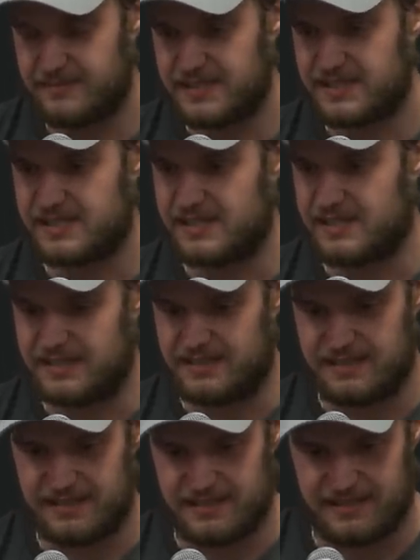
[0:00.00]
means a lot.
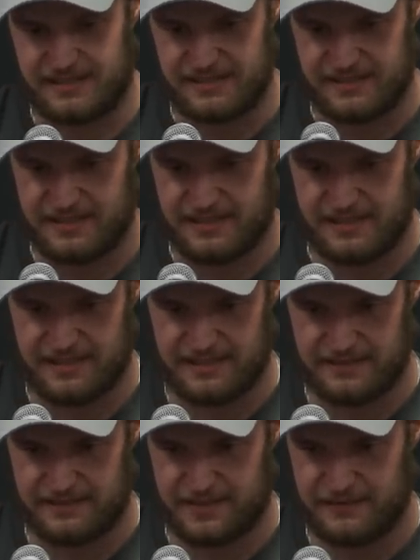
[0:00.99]
It
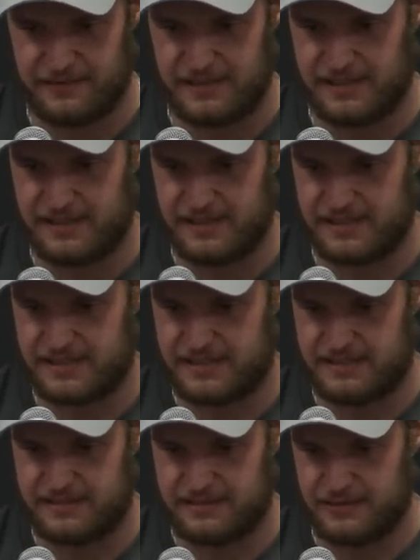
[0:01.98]
definitely does.
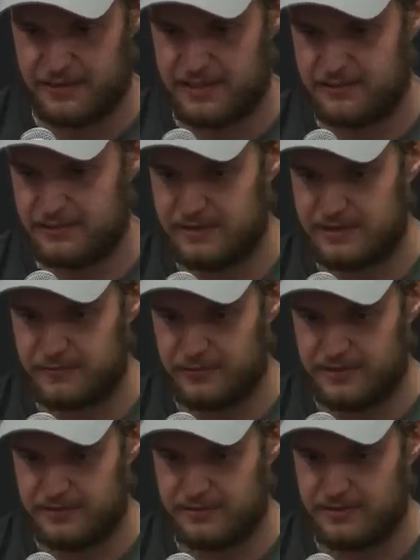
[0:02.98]
And to get to this
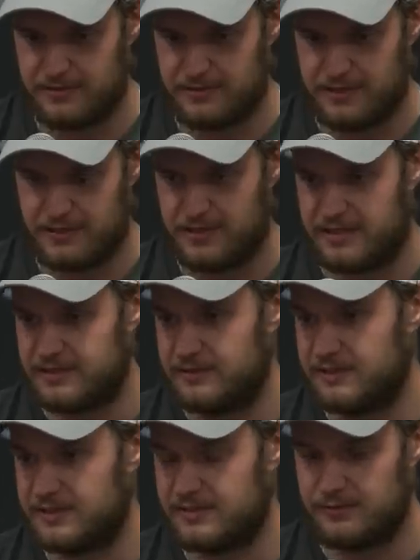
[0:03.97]
point, you know how hard
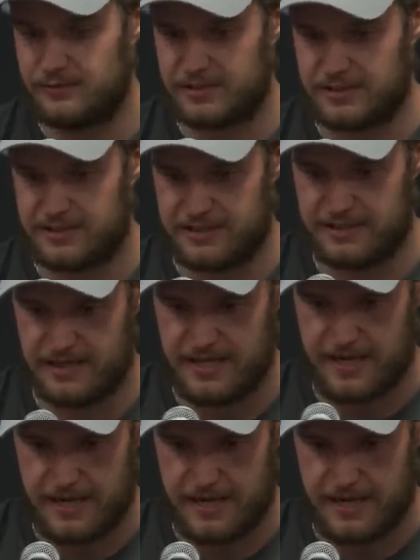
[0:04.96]
you need to work, and